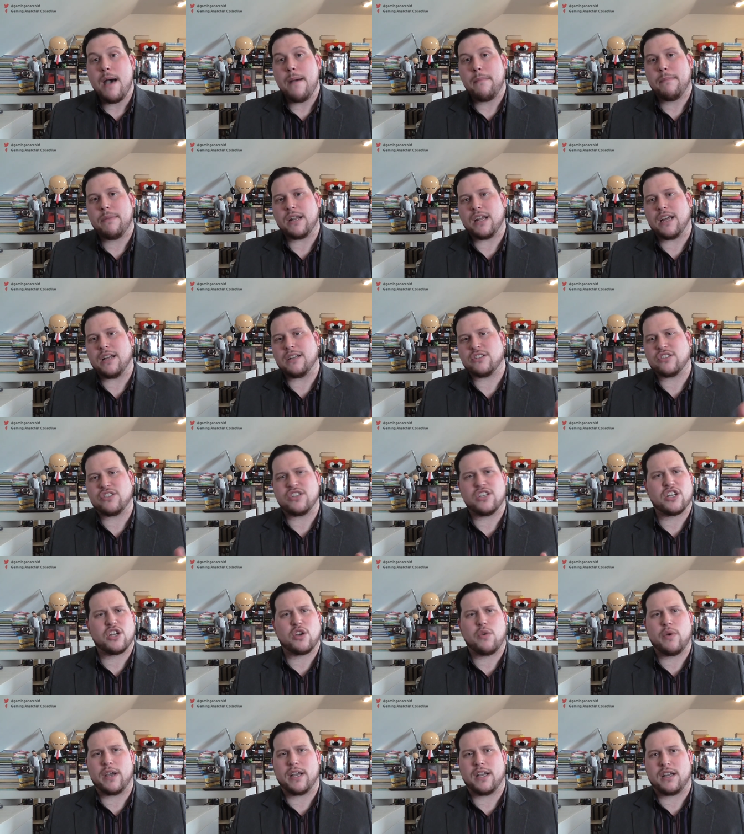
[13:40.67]
But I just did a
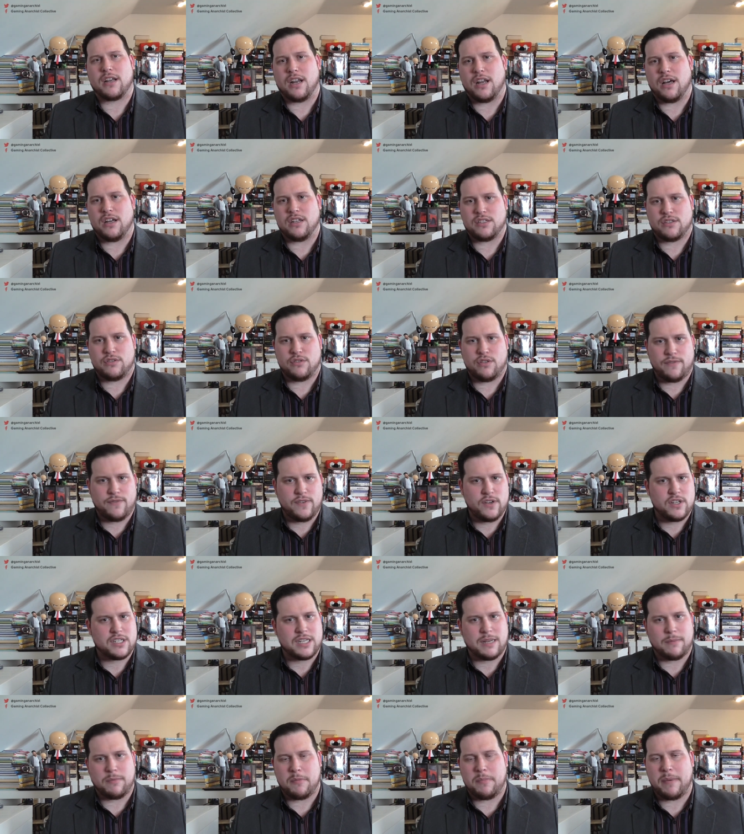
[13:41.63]
quick glance through the
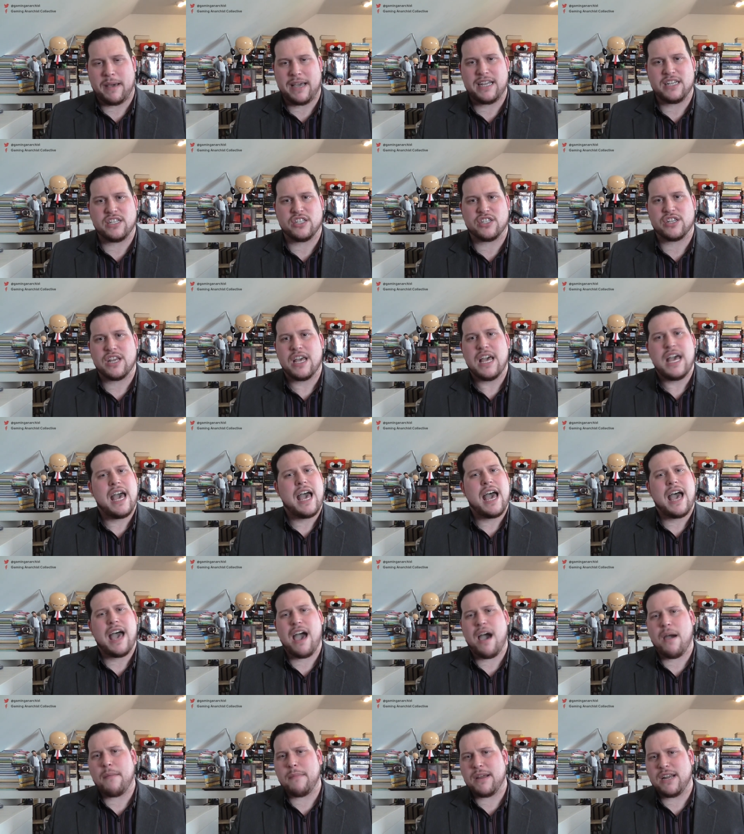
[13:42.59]
first couple of pages.
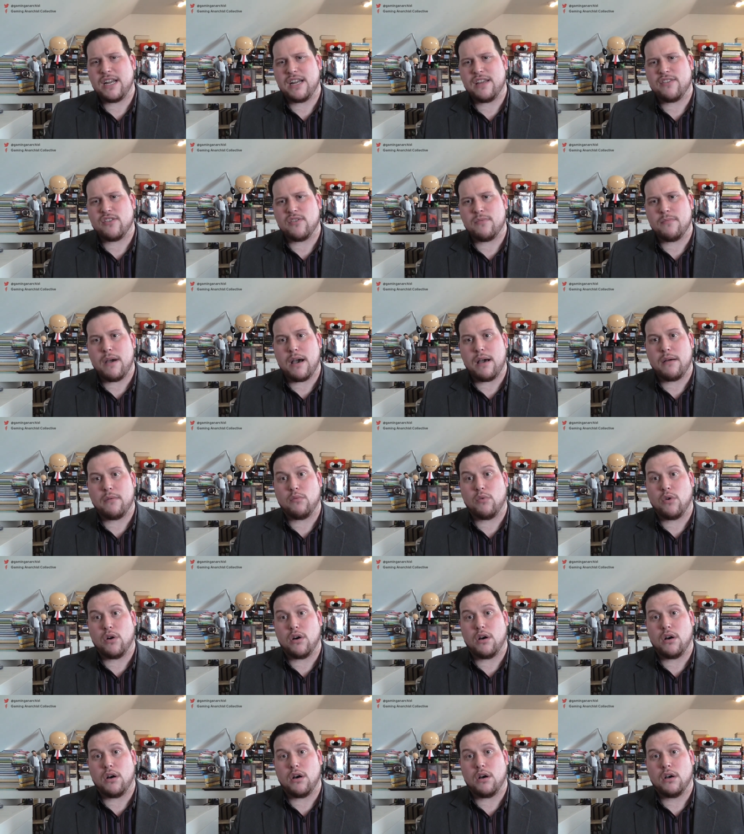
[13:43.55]
How many of them
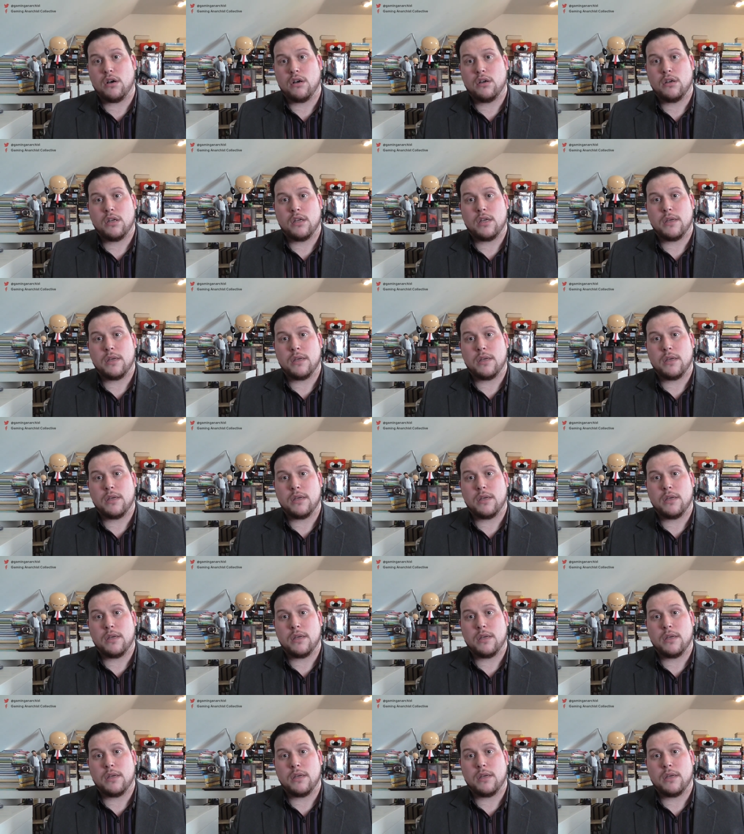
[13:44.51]
were